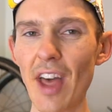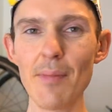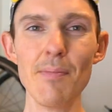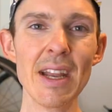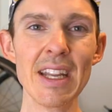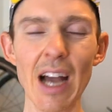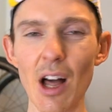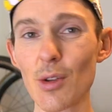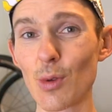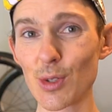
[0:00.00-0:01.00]
that many
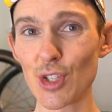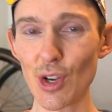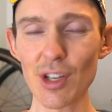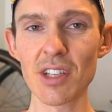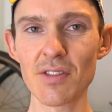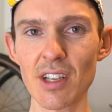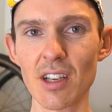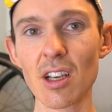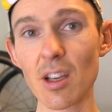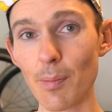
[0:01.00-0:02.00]
other alternatives that
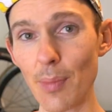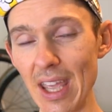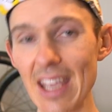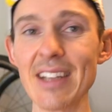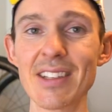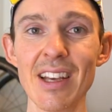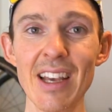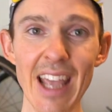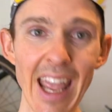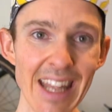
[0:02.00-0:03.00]
can compete
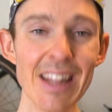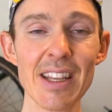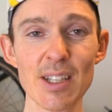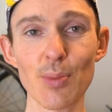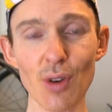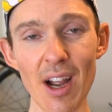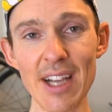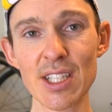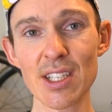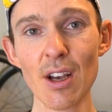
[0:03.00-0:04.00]
in this
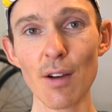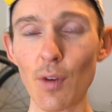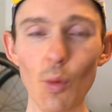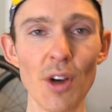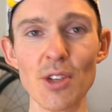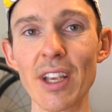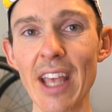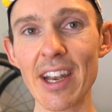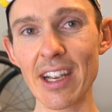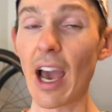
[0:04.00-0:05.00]
price for what you're
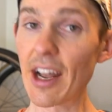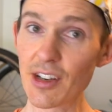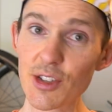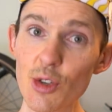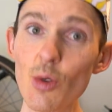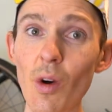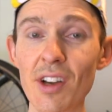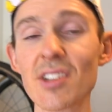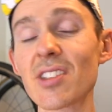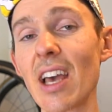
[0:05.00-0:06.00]
getting. And I do
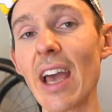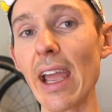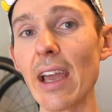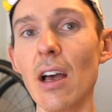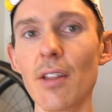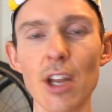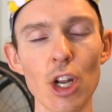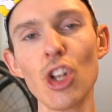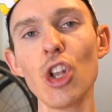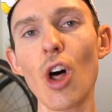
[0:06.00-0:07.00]
want to say that
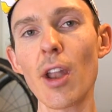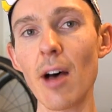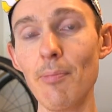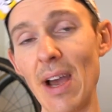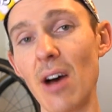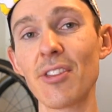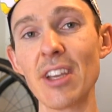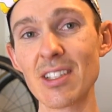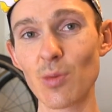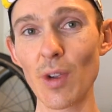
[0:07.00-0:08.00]
a lot about
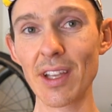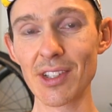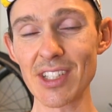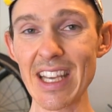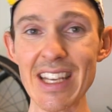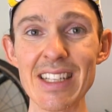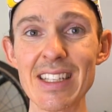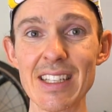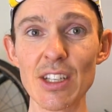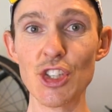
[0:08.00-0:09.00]
these wheels is